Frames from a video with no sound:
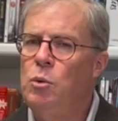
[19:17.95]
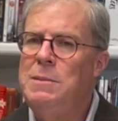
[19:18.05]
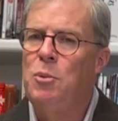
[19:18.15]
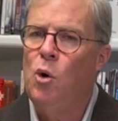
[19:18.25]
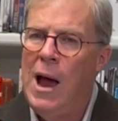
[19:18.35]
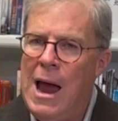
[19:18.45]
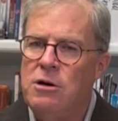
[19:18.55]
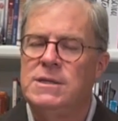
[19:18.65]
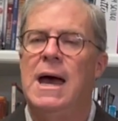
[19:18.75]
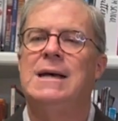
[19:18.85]
we
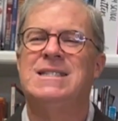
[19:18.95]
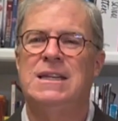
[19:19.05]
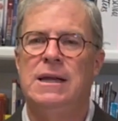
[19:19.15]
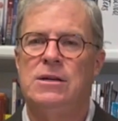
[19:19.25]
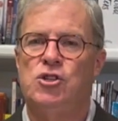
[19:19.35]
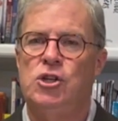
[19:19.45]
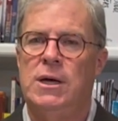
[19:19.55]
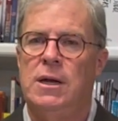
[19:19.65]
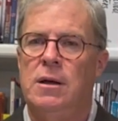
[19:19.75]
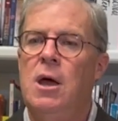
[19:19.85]
prioritize the next
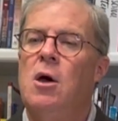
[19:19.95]
gen